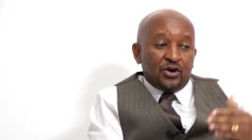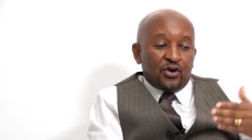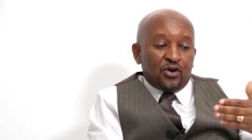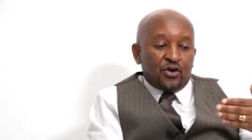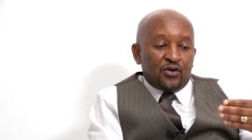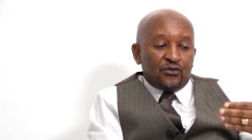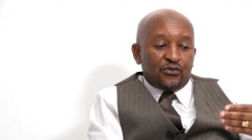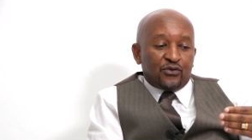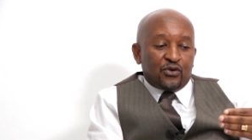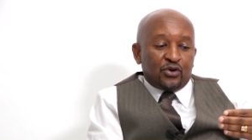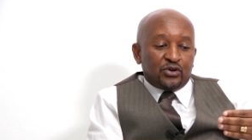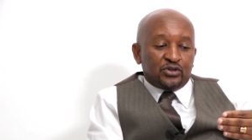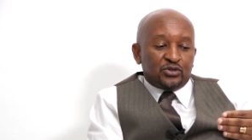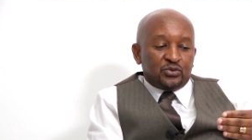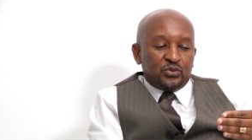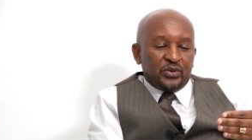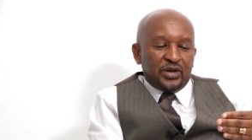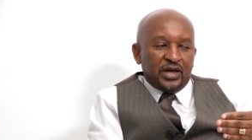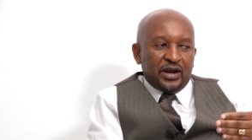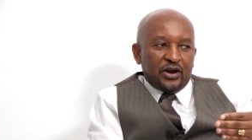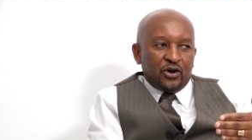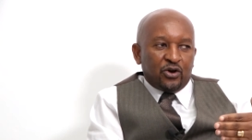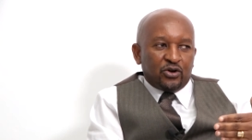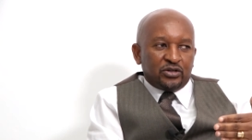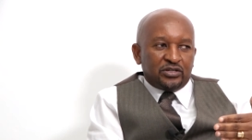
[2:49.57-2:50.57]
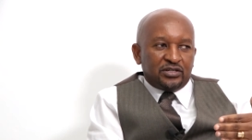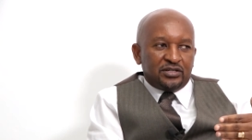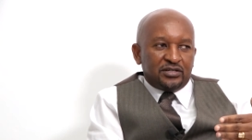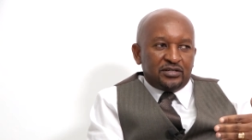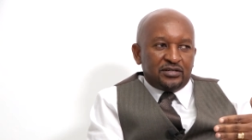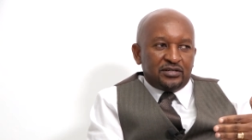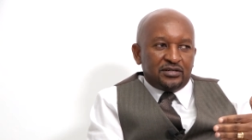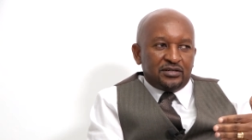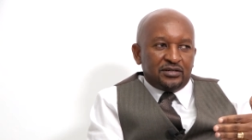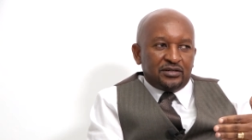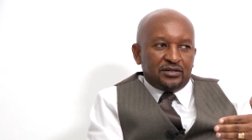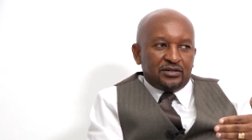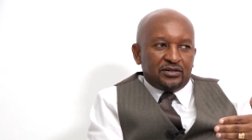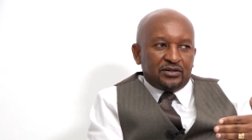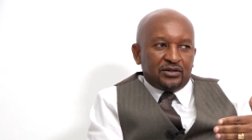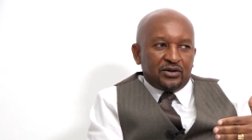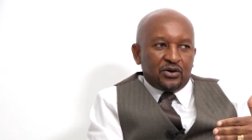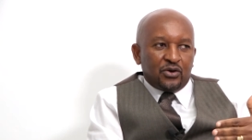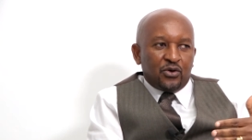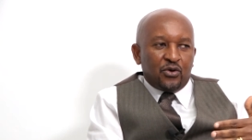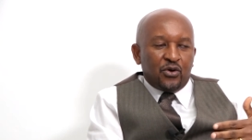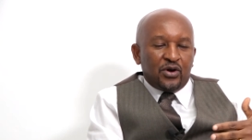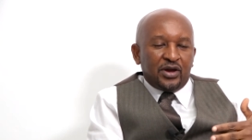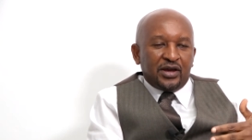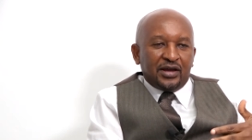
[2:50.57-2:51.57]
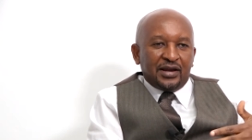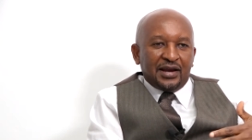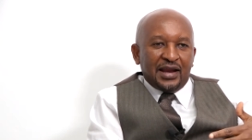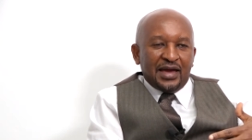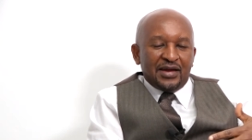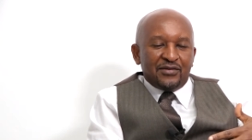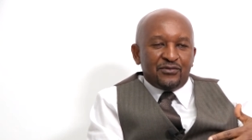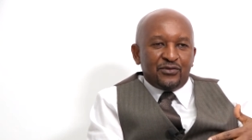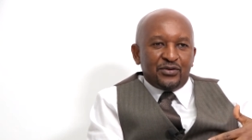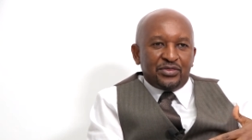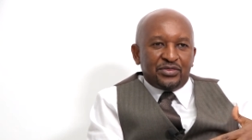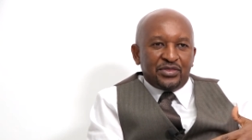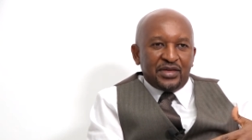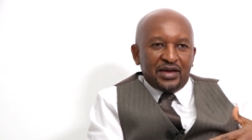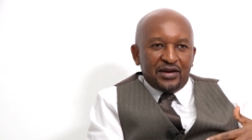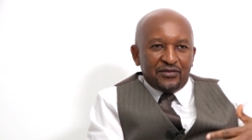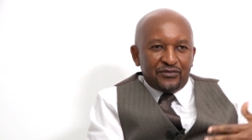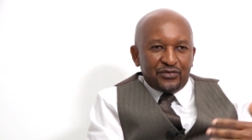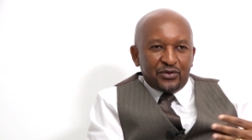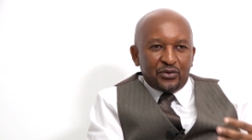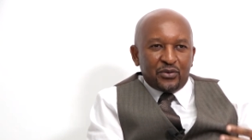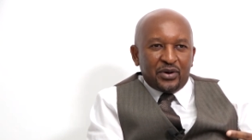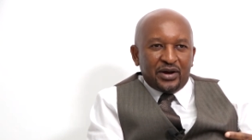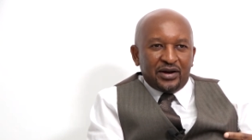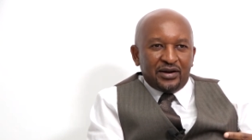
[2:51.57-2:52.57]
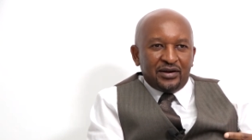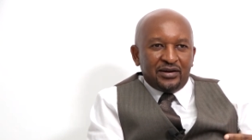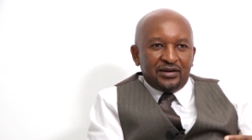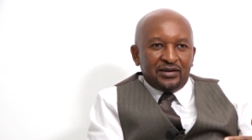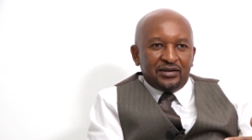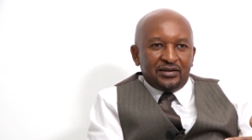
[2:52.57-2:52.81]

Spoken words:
Of course, we are not going live with everyone.